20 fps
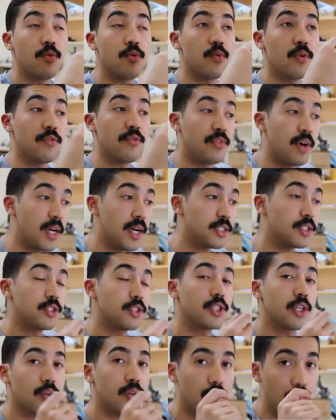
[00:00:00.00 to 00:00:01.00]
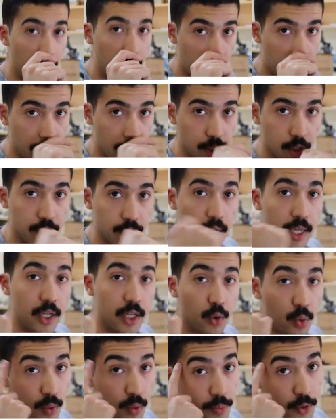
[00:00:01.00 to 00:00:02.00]
revise the general reactions and
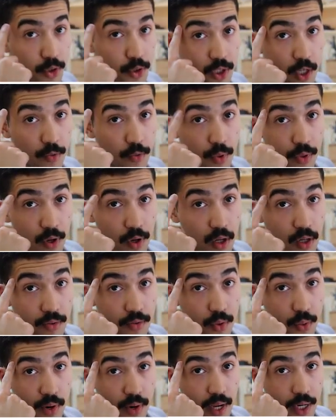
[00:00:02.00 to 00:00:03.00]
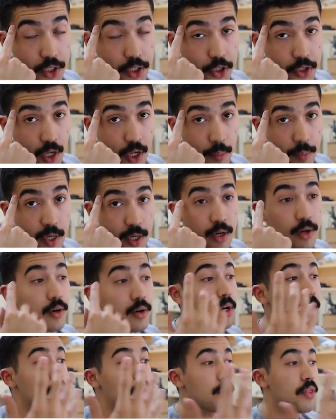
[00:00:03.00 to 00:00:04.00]
equip yourself with all of the reactions up
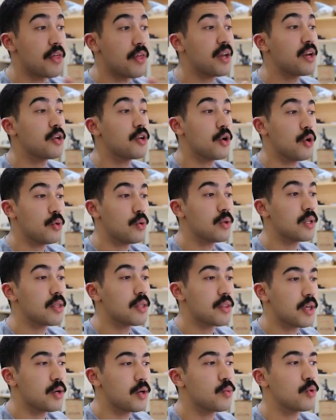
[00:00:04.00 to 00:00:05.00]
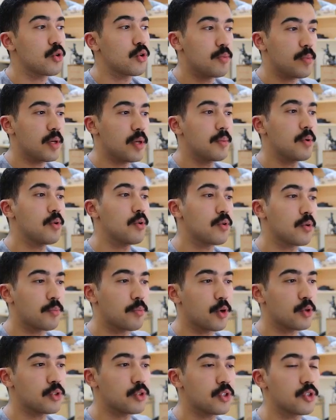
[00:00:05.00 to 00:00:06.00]
here, then and only then will you be able to
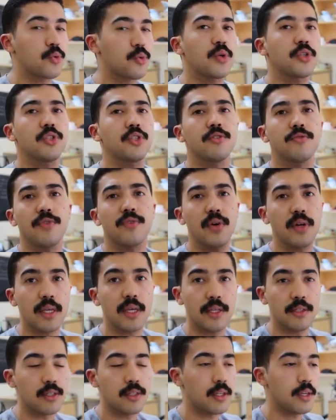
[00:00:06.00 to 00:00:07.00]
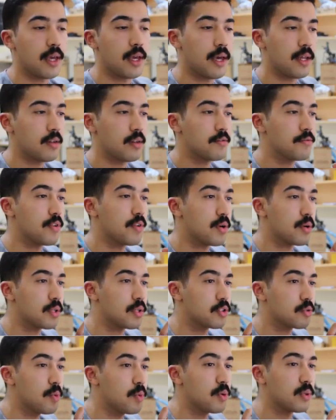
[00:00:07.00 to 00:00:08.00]
approach these questions very easily and
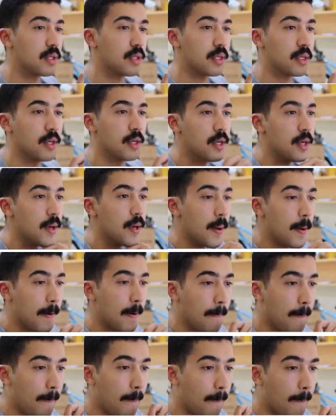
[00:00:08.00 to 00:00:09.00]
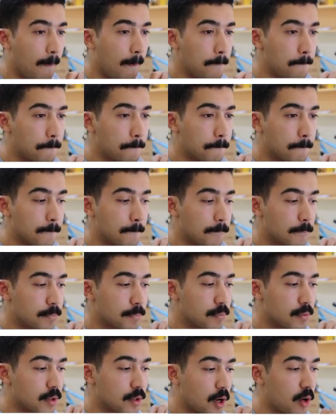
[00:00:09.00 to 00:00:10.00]
very smoothly.
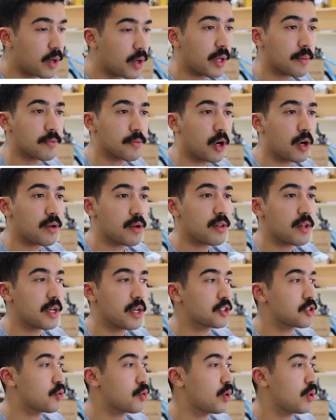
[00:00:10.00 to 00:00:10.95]
Okay, on to the next